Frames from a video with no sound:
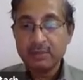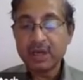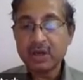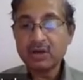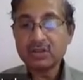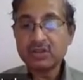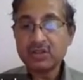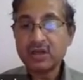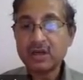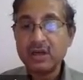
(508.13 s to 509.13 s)
Because
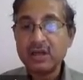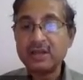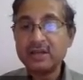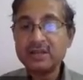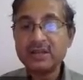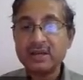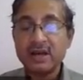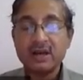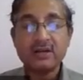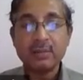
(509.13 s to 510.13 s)
there is
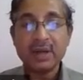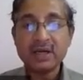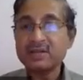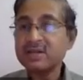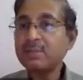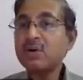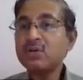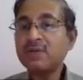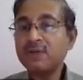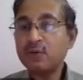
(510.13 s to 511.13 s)
tremendous amount
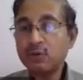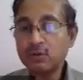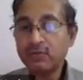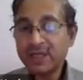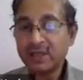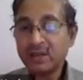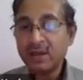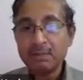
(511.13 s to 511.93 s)
of goodwill